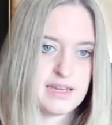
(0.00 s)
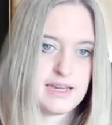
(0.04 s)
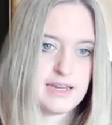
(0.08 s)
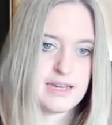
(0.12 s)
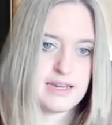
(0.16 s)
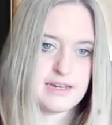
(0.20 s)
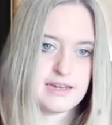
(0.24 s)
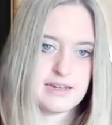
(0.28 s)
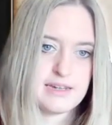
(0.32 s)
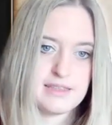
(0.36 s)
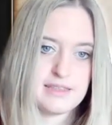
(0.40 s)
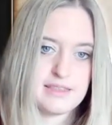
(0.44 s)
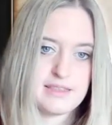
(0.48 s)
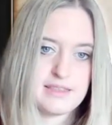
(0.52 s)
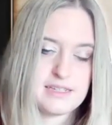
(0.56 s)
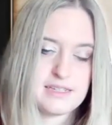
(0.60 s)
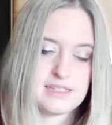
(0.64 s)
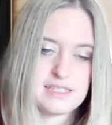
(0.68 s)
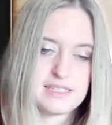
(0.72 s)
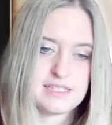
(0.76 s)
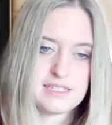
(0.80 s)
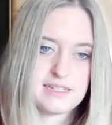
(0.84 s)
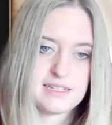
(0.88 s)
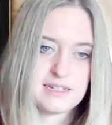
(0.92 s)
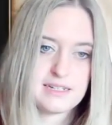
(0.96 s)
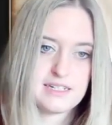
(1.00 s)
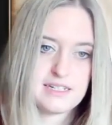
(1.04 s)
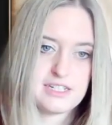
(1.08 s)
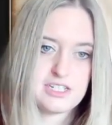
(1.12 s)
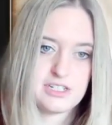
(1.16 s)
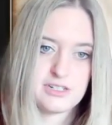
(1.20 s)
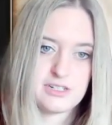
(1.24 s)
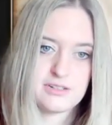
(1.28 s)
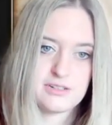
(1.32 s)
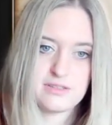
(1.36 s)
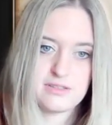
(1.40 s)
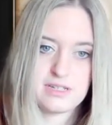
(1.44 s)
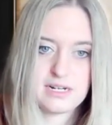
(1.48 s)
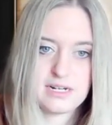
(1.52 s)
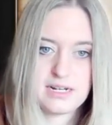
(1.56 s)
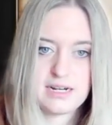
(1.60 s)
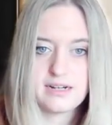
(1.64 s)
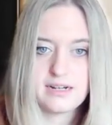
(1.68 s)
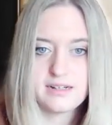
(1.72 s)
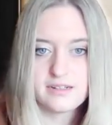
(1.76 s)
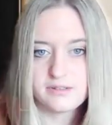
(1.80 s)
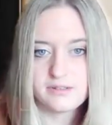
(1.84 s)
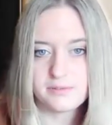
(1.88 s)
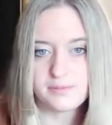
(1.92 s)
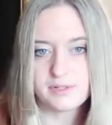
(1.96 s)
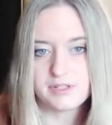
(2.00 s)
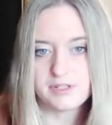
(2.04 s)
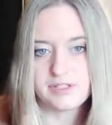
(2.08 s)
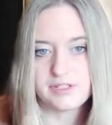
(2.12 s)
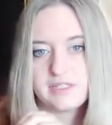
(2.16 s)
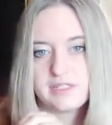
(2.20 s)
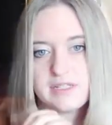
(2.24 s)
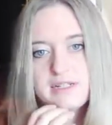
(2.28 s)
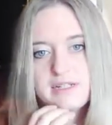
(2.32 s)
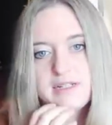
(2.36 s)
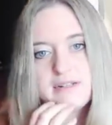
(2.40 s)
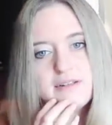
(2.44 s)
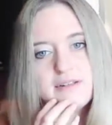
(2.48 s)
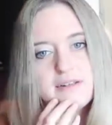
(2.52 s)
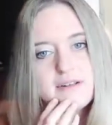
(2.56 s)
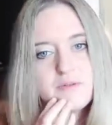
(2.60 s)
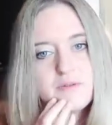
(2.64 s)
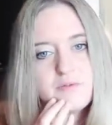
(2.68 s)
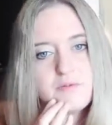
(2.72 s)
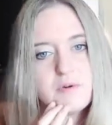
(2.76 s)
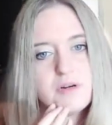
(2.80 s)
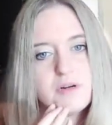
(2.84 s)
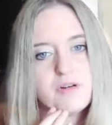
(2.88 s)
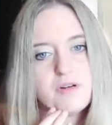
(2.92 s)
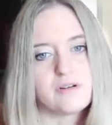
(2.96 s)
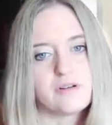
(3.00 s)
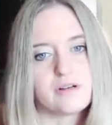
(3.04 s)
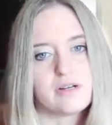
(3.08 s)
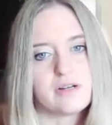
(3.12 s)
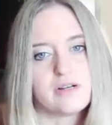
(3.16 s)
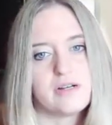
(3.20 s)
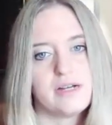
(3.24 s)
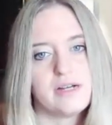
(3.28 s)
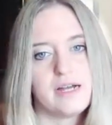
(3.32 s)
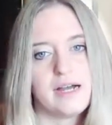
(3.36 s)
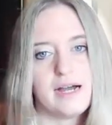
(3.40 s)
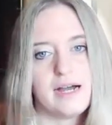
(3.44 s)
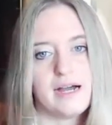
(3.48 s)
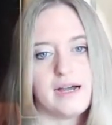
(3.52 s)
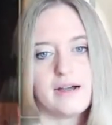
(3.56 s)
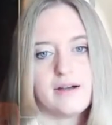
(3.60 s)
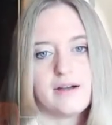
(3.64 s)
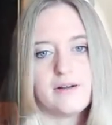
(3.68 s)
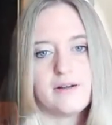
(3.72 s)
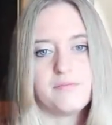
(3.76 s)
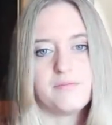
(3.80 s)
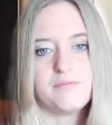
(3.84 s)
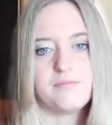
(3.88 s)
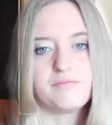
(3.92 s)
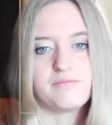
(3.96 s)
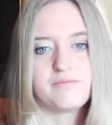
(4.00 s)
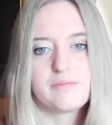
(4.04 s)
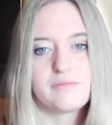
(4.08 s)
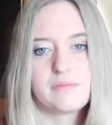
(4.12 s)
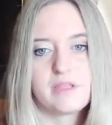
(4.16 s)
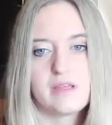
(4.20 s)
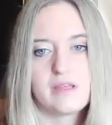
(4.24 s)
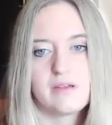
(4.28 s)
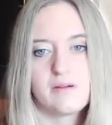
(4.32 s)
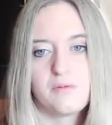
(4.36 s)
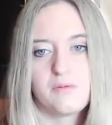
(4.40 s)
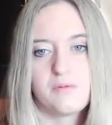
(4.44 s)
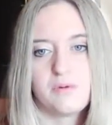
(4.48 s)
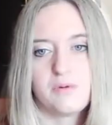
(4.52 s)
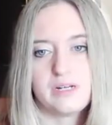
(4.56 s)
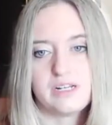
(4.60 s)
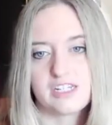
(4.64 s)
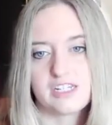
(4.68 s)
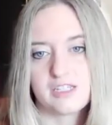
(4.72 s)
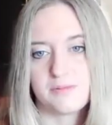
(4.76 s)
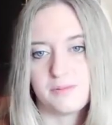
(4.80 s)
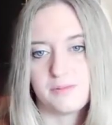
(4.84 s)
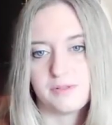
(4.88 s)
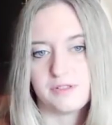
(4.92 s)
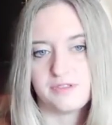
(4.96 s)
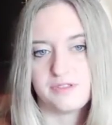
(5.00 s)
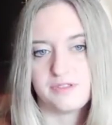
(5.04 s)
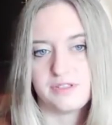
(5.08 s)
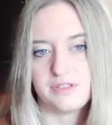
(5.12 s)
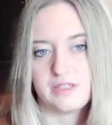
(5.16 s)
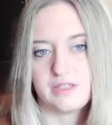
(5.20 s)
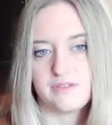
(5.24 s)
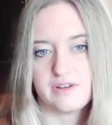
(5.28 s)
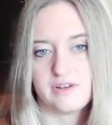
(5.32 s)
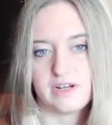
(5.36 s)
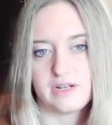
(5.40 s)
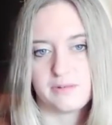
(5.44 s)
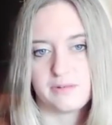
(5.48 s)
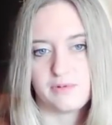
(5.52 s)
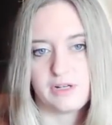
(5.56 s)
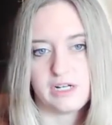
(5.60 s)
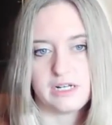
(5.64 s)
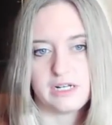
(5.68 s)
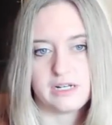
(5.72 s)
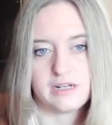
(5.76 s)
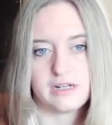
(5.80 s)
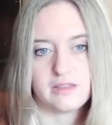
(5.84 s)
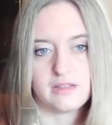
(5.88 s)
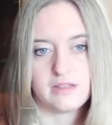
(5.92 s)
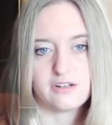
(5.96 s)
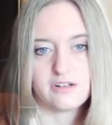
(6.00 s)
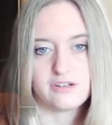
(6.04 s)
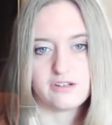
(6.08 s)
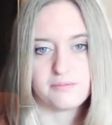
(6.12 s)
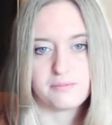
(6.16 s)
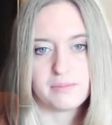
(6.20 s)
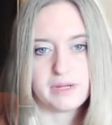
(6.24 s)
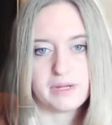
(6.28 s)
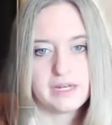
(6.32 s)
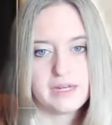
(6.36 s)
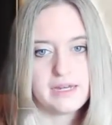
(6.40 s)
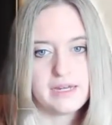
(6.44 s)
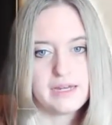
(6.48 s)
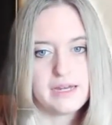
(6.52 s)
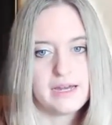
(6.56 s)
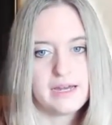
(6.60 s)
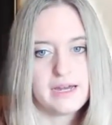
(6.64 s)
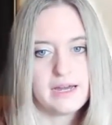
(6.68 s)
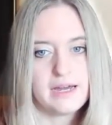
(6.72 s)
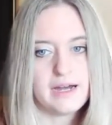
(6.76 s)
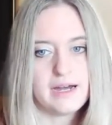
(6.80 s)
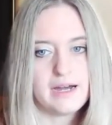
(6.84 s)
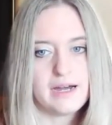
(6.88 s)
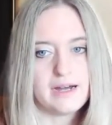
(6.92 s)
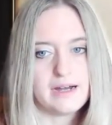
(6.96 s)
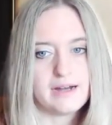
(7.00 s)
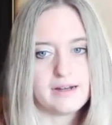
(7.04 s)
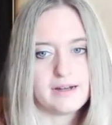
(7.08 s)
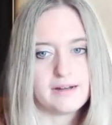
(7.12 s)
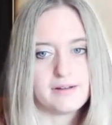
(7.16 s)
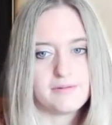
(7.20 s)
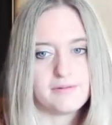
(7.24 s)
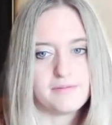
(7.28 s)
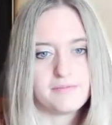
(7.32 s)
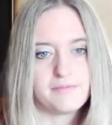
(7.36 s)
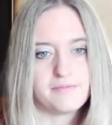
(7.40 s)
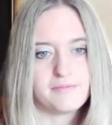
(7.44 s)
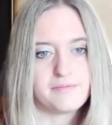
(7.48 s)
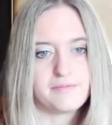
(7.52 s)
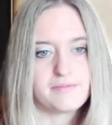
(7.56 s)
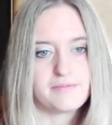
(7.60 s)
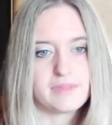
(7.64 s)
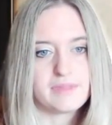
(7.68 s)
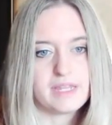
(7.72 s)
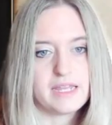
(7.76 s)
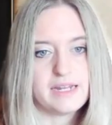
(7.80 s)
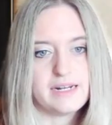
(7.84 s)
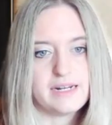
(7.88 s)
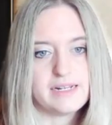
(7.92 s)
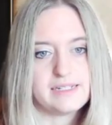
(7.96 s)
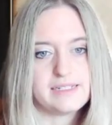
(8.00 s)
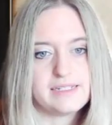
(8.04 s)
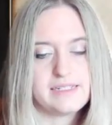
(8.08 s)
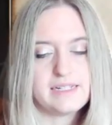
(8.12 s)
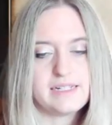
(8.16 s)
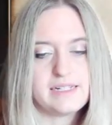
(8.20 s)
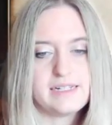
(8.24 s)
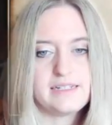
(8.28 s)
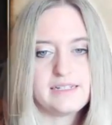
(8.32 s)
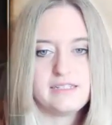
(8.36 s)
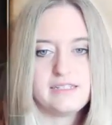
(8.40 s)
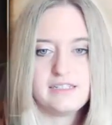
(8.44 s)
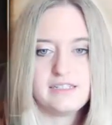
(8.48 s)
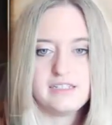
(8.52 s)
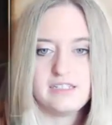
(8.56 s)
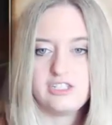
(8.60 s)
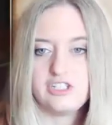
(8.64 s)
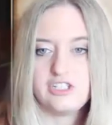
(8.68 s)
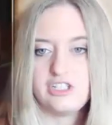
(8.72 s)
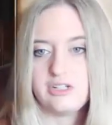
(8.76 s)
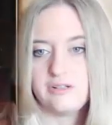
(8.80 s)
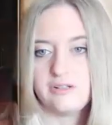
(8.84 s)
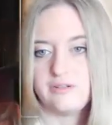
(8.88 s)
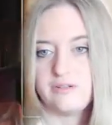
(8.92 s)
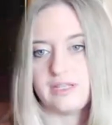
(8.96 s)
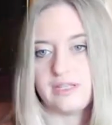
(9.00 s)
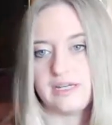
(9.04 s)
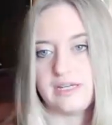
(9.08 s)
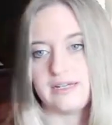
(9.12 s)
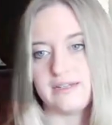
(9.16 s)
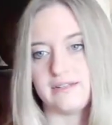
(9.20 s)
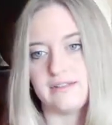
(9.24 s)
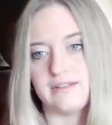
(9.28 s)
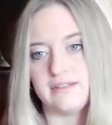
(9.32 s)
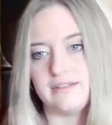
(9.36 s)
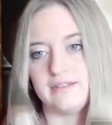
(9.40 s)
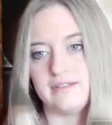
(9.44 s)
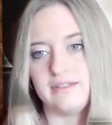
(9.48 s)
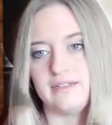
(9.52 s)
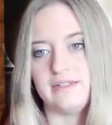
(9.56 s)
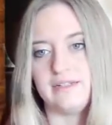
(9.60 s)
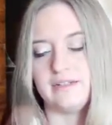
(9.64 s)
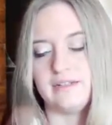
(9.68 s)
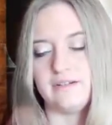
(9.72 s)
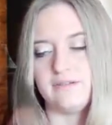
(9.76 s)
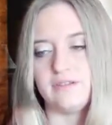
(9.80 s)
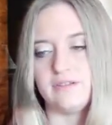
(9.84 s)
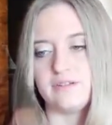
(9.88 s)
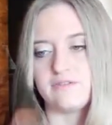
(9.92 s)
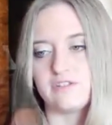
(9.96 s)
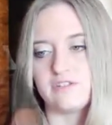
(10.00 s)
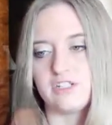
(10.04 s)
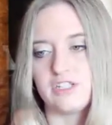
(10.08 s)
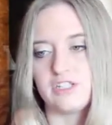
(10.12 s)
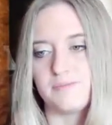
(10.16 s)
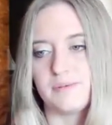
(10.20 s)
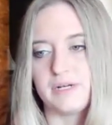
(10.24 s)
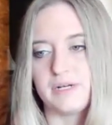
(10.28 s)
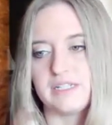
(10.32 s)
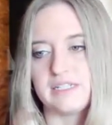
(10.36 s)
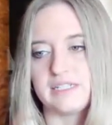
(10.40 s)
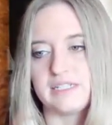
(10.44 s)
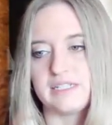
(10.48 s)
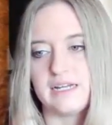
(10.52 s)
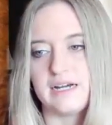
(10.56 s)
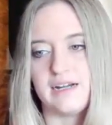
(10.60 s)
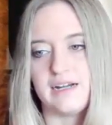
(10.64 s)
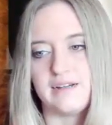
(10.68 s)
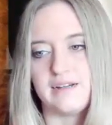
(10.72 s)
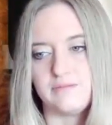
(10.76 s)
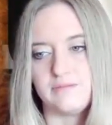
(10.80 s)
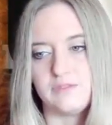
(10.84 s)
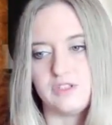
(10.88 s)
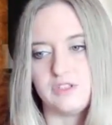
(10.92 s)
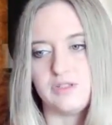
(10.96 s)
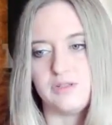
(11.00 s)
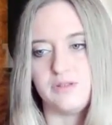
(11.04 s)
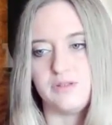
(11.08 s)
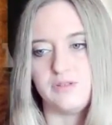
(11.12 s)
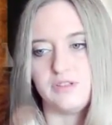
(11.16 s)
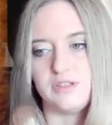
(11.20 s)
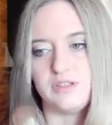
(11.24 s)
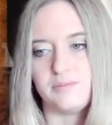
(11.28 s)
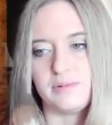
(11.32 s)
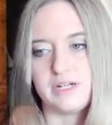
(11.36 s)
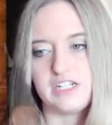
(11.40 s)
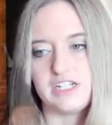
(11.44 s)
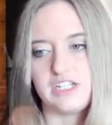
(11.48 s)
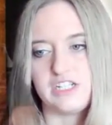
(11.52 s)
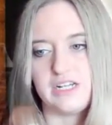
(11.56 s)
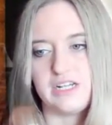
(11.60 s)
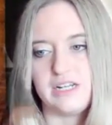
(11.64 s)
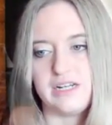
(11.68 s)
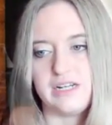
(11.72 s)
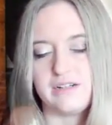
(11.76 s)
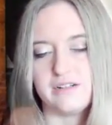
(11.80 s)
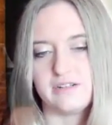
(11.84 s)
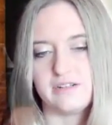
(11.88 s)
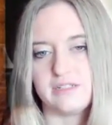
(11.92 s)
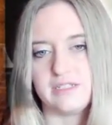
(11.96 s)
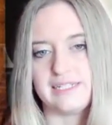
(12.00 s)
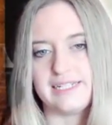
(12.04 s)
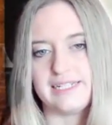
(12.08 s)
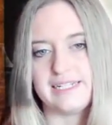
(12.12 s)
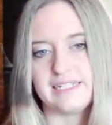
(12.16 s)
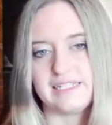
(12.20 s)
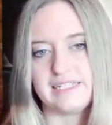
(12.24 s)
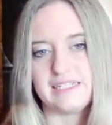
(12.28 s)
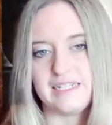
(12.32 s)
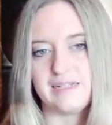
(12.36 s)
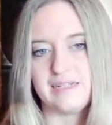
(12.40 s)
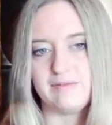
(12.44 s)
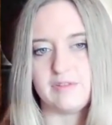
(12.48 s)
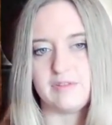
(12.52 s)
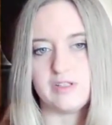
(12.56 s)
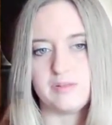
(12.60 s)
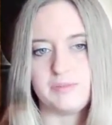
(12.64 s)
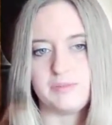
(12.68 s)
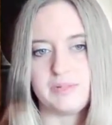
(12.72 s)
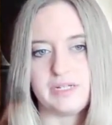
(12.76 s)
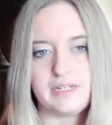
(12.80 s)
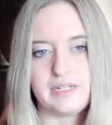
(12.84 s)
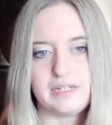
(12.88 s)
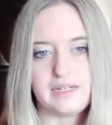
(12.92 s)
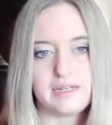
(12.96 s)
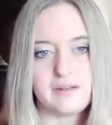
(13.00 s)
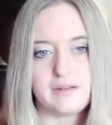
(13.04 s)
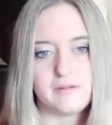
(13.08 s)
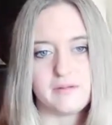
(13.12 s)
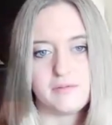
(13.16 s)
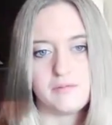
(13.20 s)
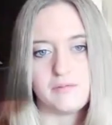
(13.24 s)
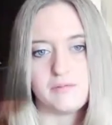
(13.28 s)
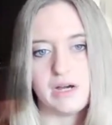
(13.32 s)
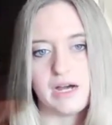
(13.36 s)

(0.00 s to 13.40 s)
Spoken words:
And this study showed that 100% woke when exposed to the vibrating alarm. And it did show that, the response time to the bed shaker did seem to be,